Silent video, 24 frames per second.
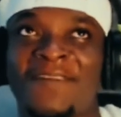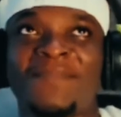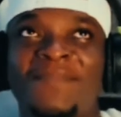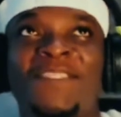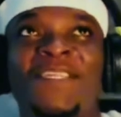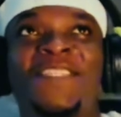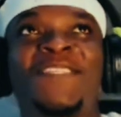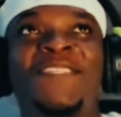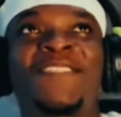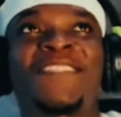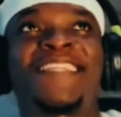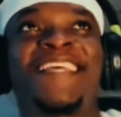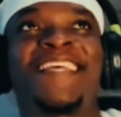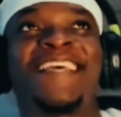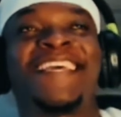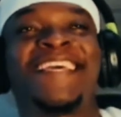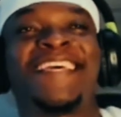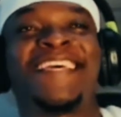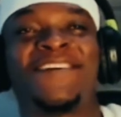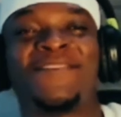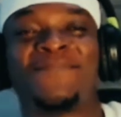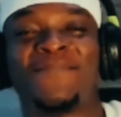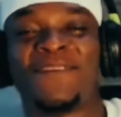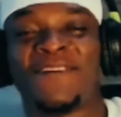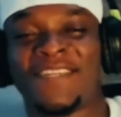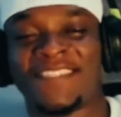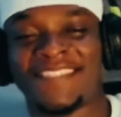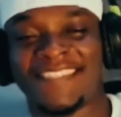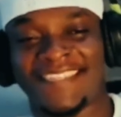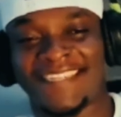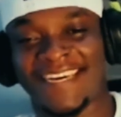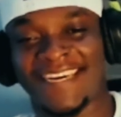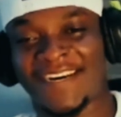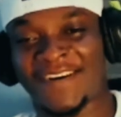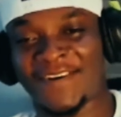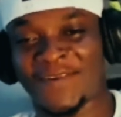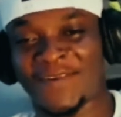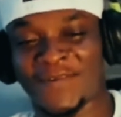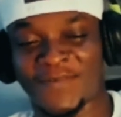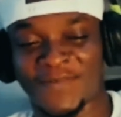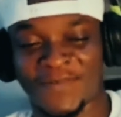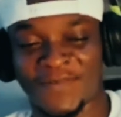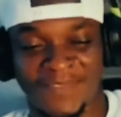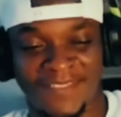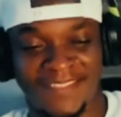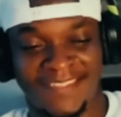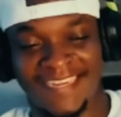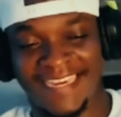I'm just thinking about it,
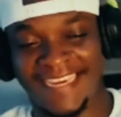how